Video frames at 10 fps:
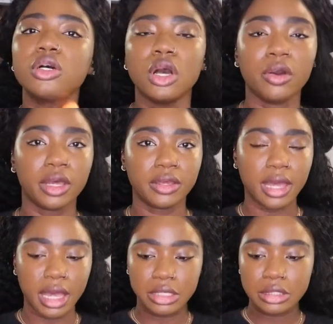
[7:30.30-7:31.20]
Okay, you
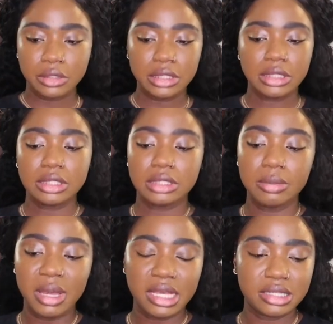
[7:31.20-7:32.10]
guys, so this is the
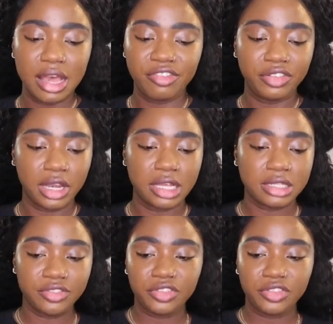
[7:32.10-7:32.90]
best I feel as if